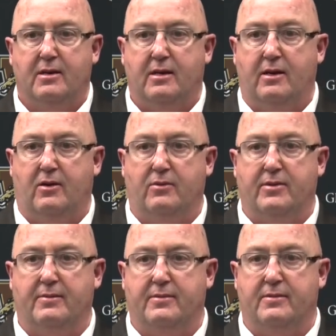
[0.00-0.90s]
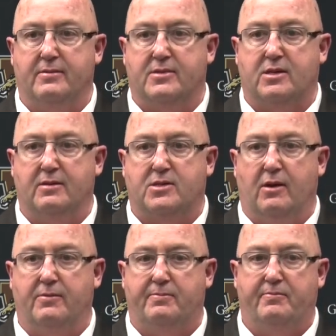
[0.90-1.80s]
You know,
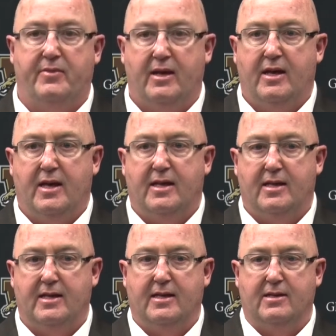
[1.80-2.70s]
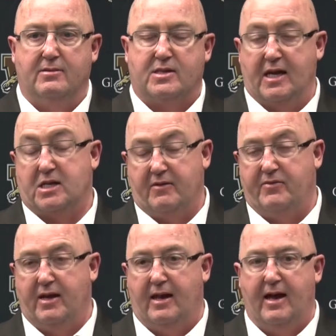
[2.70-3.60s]
so six
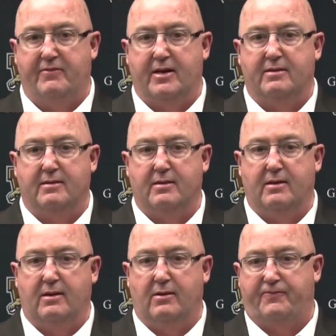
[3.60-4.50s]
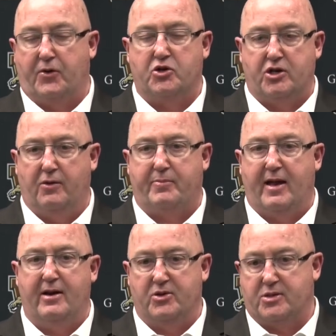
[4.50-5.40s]
of the 11 are first year
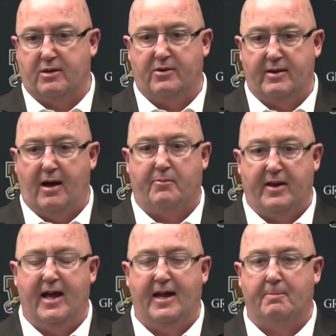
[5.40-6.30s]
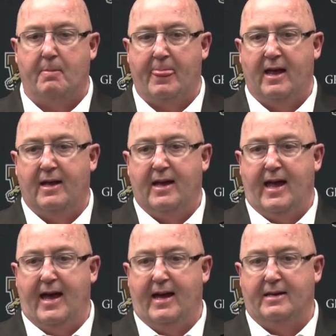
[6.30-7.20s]
players that are now playing,
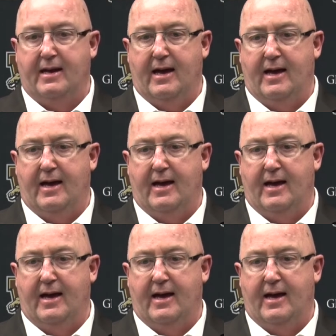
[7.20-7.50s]
and